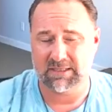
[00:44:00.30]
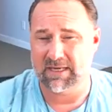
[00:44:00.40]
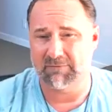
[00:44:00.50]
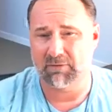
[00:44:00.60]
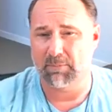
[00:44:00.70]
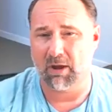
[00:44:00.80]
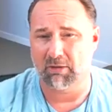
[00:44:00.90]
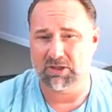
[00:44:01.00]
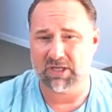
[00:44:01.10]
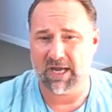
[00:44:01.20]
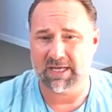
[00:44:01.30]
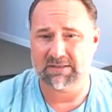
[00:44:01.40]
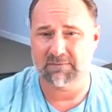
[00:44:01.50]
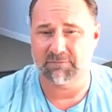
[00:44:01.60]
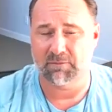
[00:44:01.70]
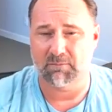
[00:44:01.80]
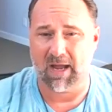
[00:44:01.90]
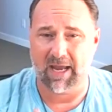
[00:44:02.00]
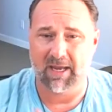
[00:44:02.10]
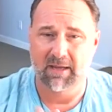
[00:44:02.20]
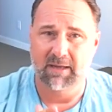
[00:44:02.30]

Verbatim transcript: and to never apologize for my